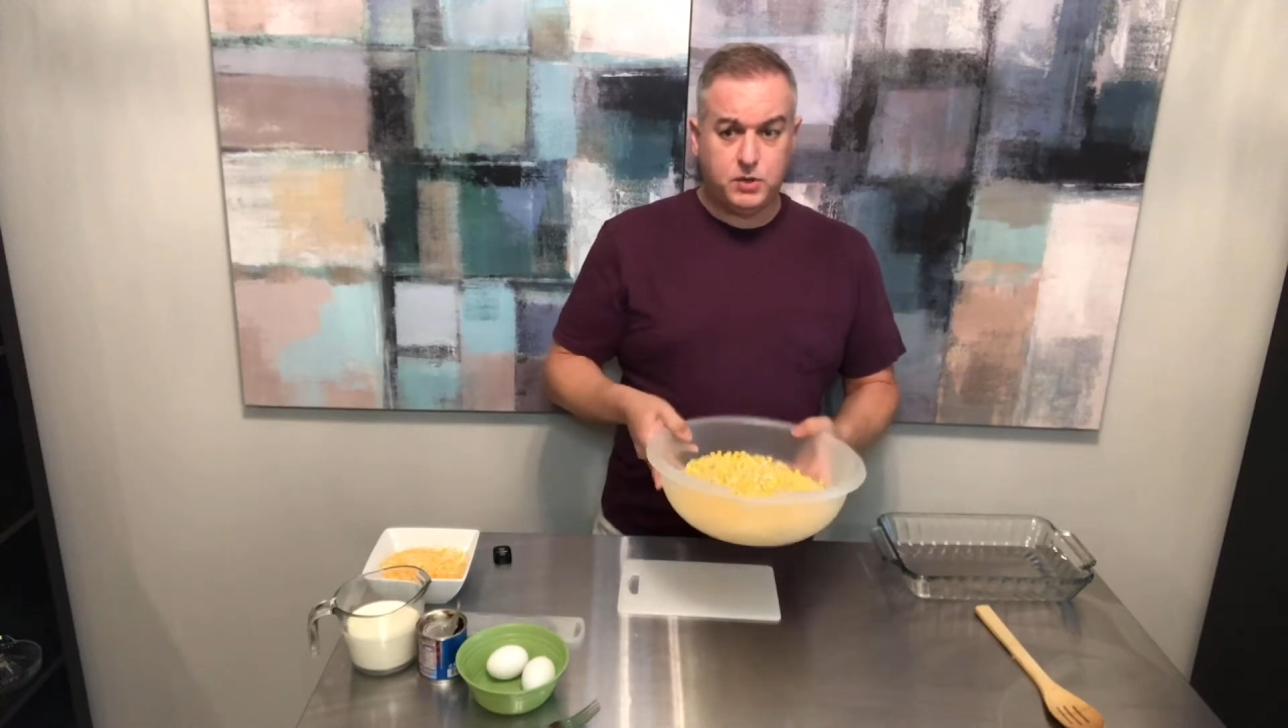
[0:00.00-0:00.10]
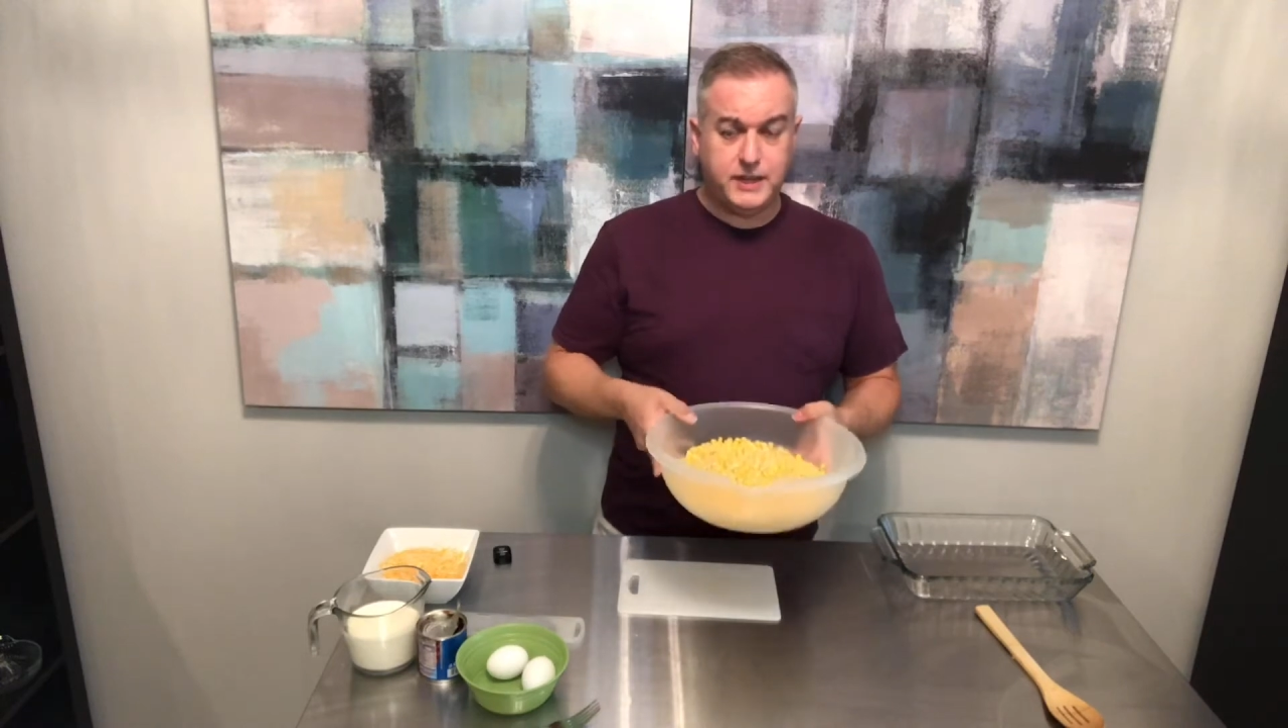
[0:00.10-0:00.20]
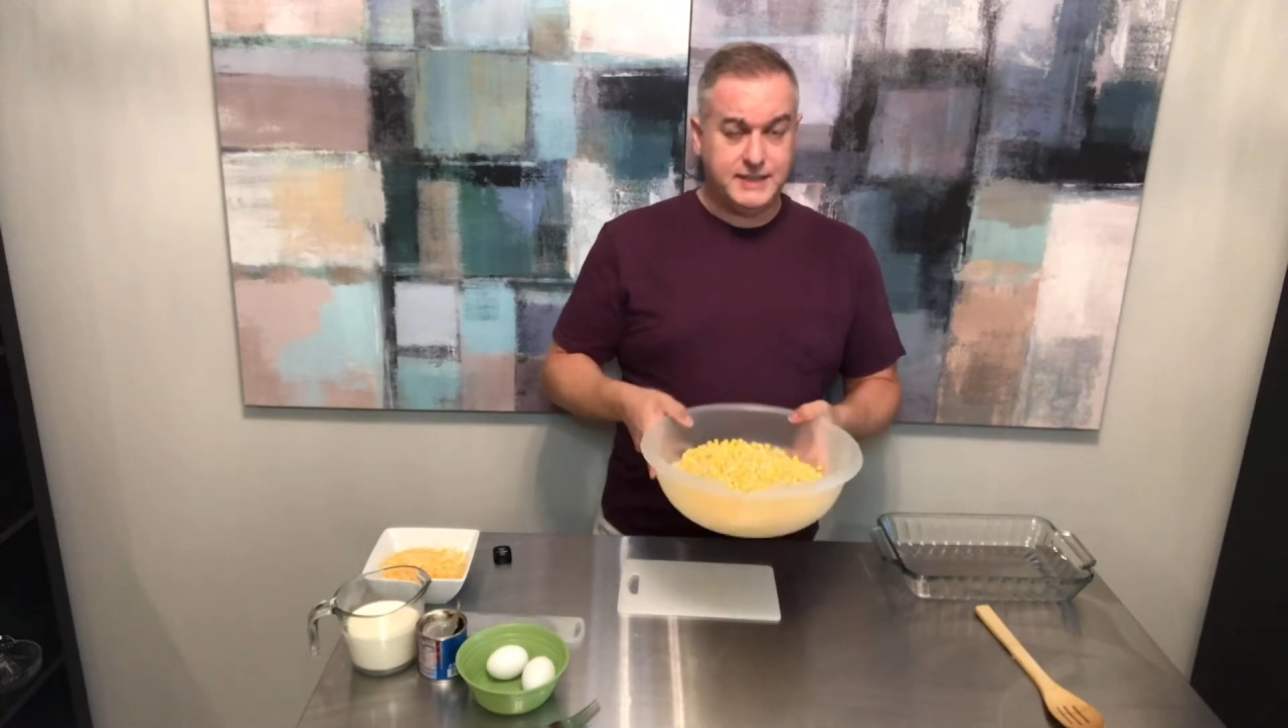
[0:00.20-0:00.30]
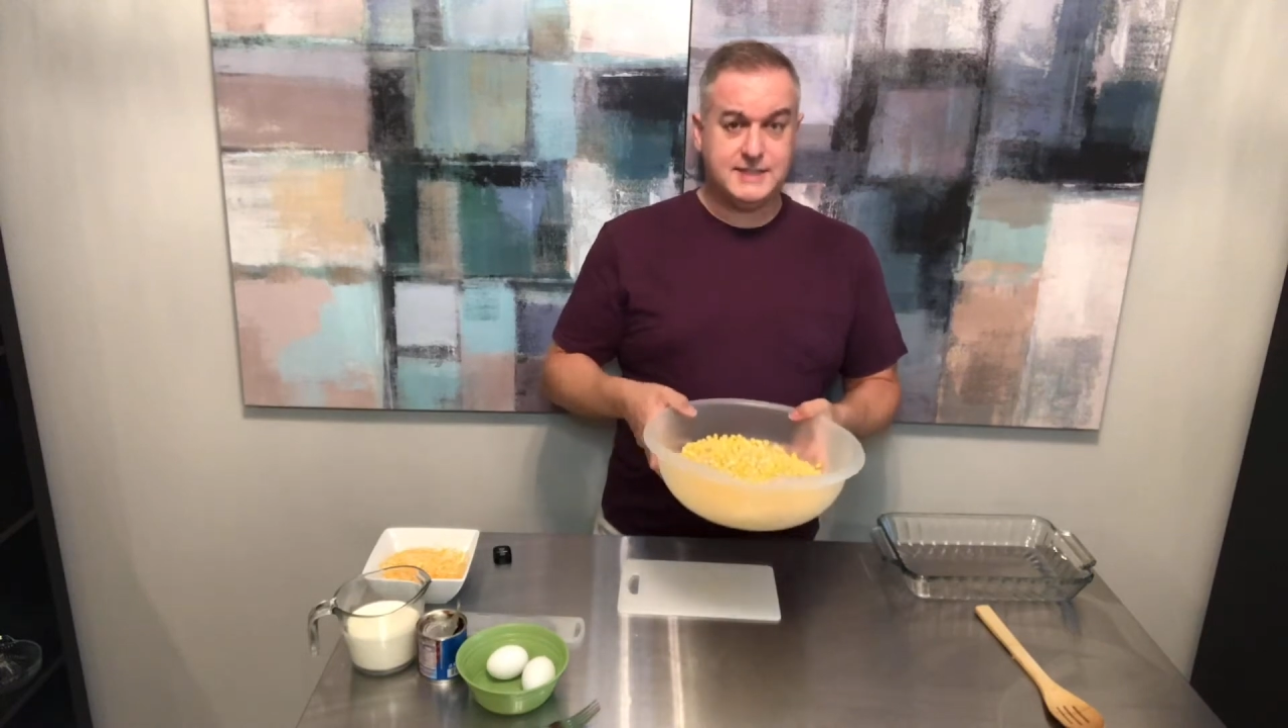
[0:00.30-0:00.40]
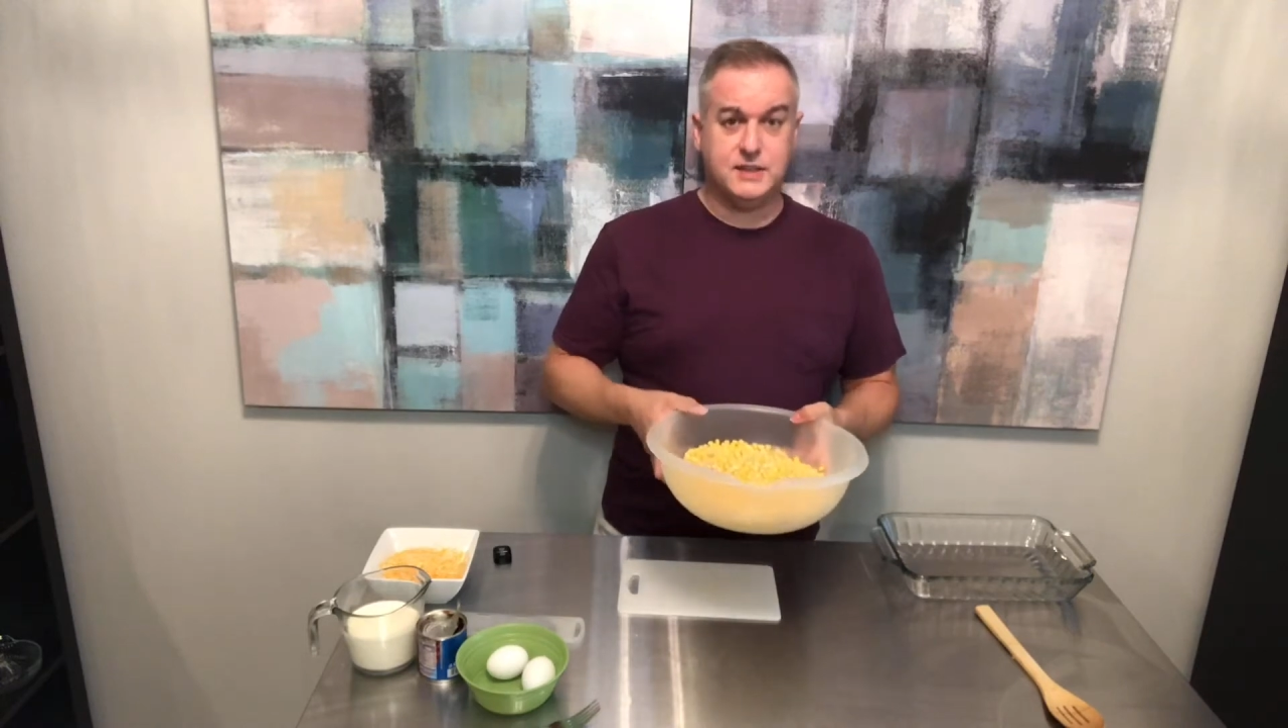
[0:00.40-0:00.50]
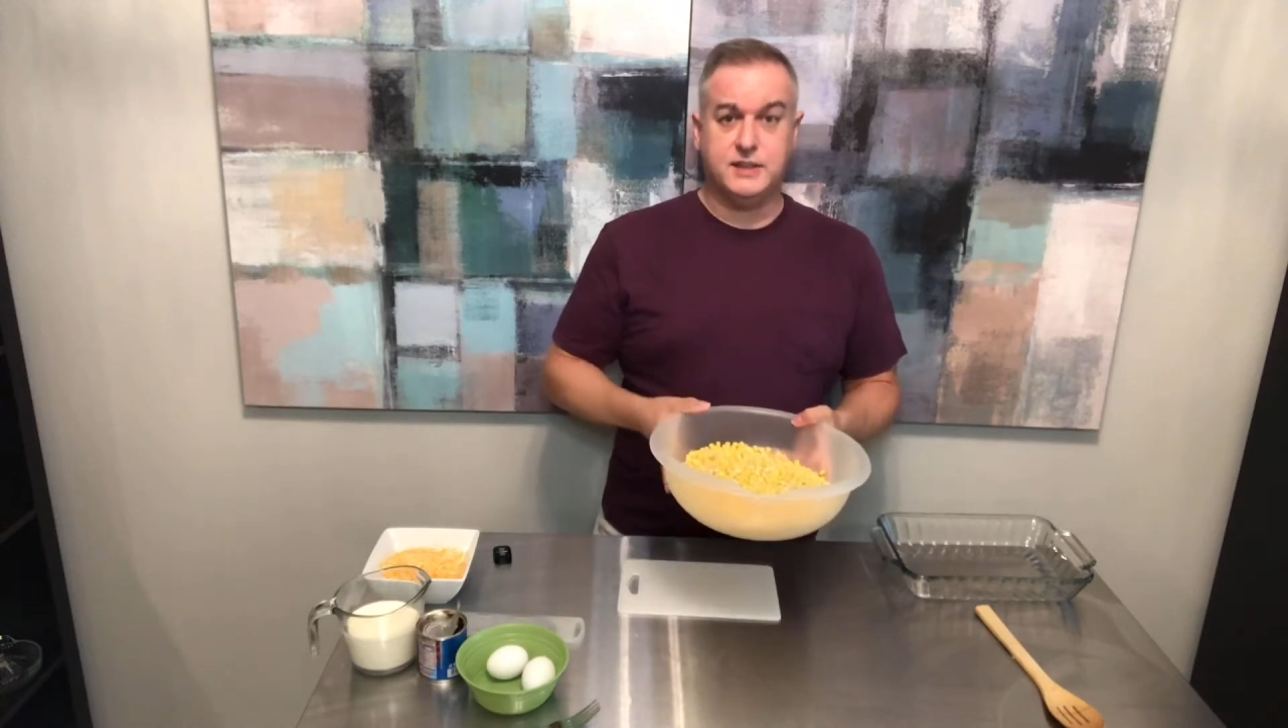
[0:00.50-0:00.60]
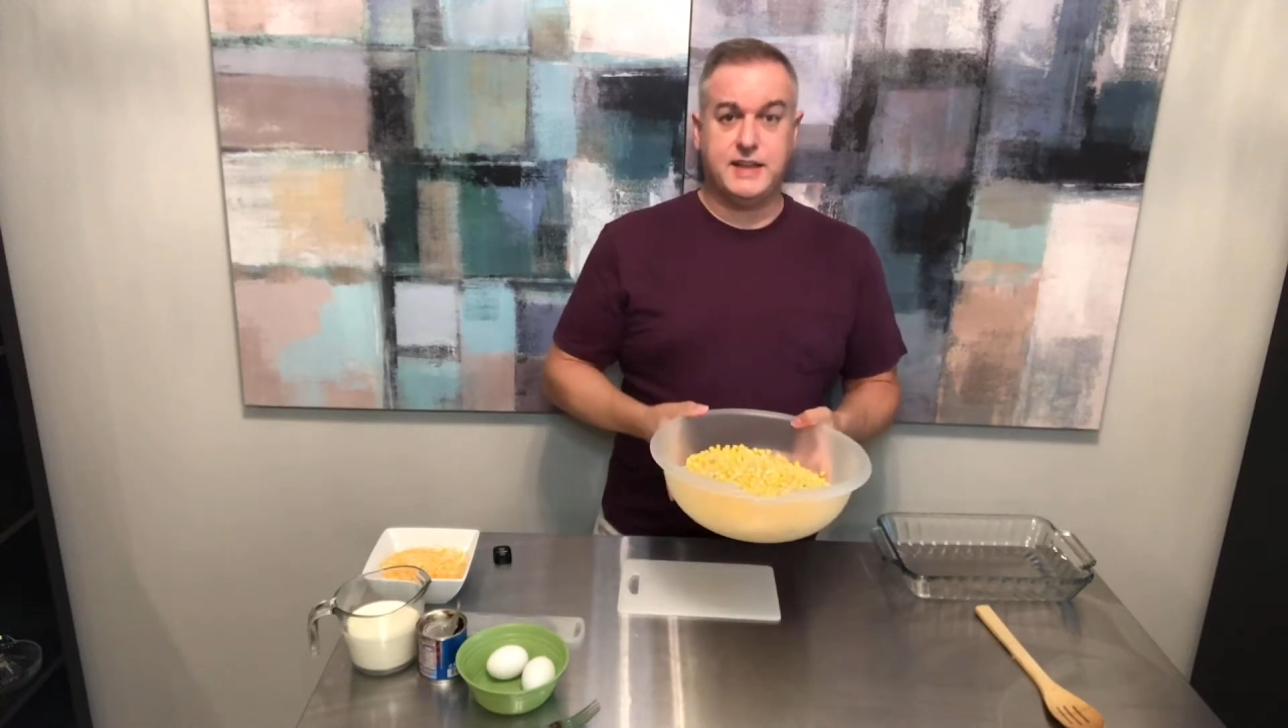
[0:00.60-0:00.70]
let it sit on the